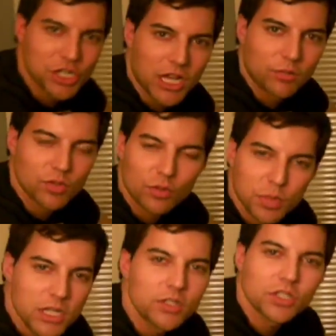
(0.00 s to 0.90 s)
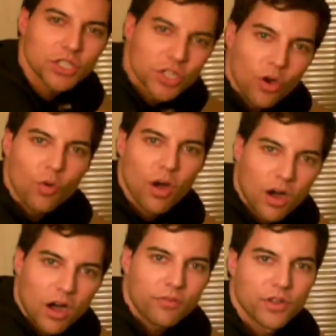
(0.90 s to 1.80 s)
chain was repeated so
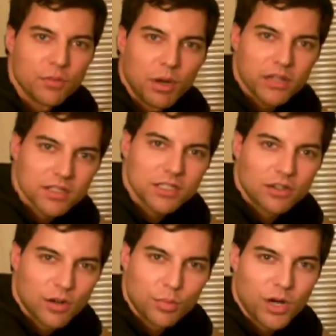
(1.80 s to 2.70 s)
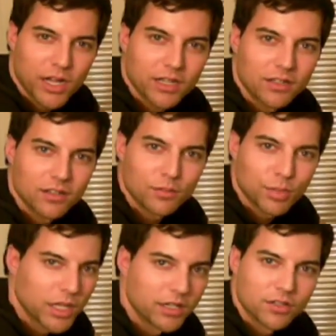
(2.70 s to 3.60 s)
often by the Sarah Bryant
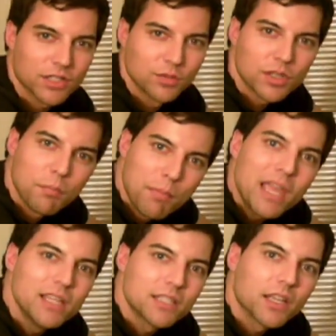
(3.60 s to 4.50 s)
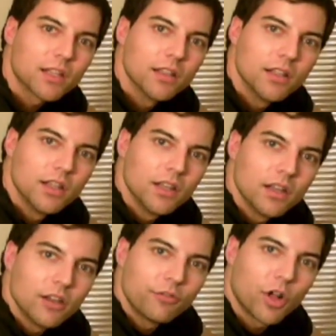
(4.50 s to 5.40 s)
players. It was amazing.
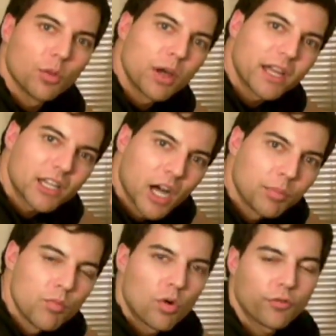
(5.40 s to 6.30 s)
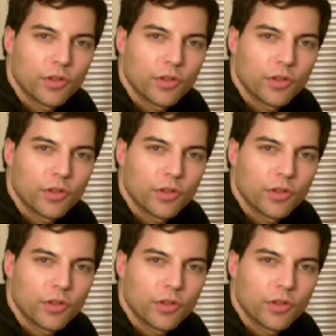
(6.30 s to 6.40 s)
Followed by a couple more